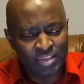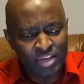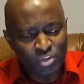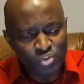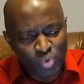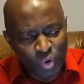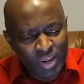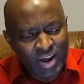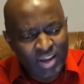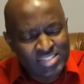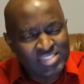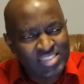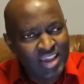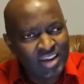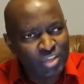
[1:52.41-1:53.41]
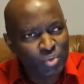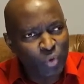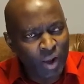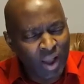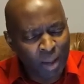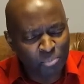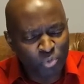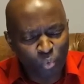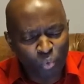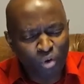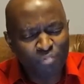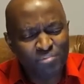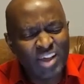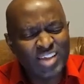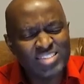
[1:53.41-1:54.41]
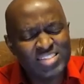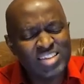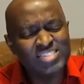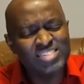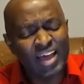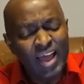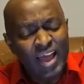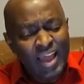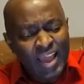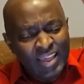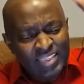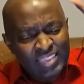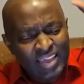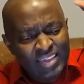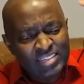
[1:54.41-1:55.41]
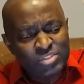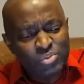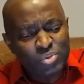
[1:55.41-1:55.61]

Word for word: So let us stand in the gap. The word of God says that, and they